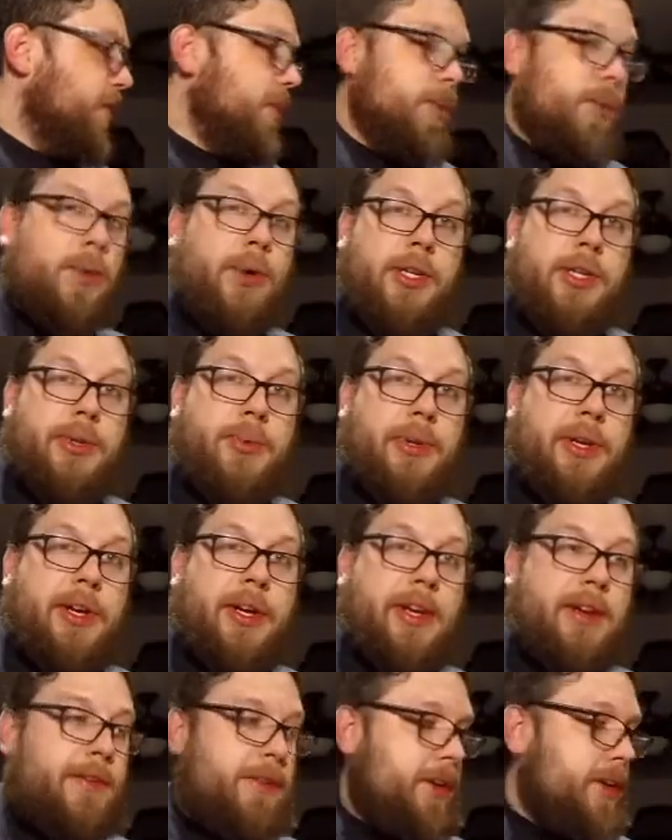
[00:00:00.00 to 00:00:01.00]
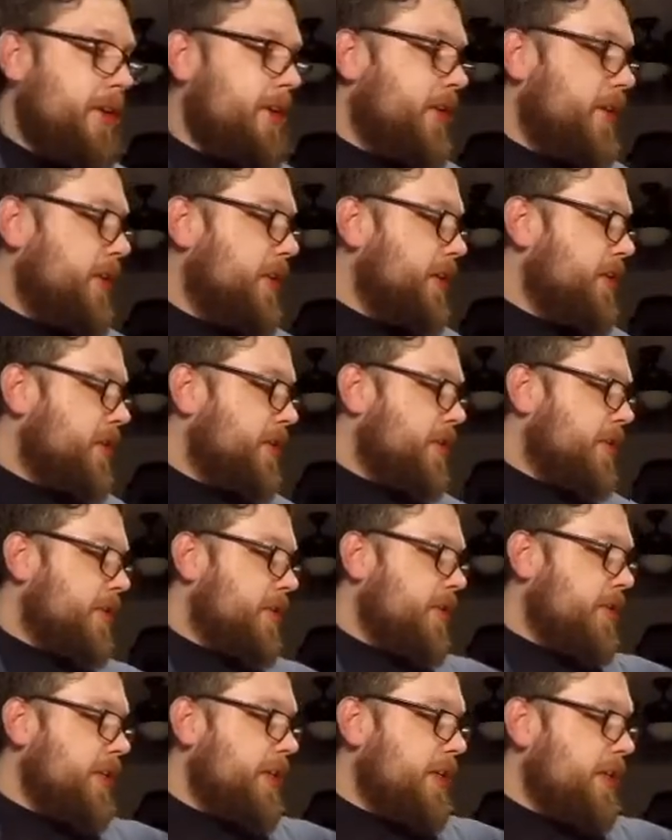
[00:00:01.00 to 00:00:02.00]
What do we have here? Let's just
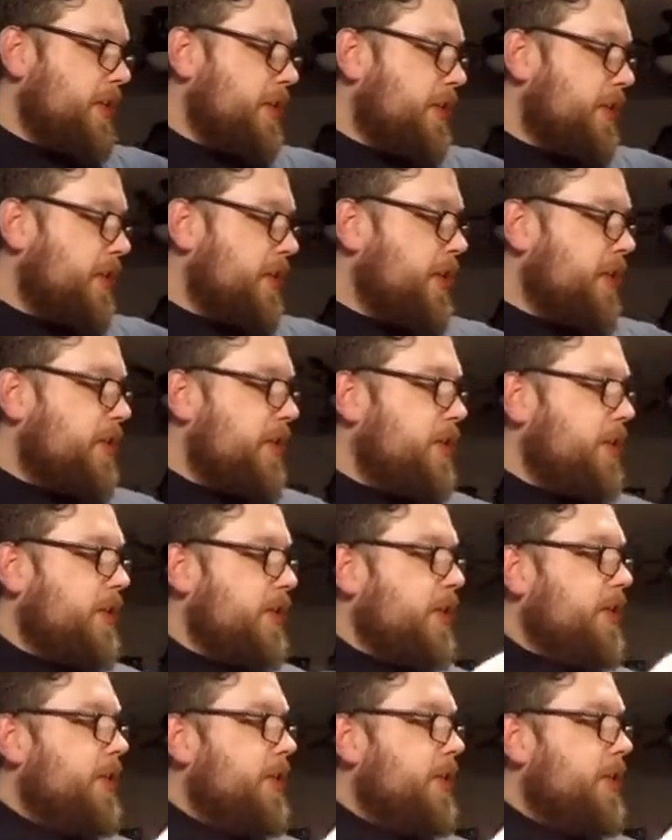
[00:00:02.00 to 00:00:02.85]
go ahead and start.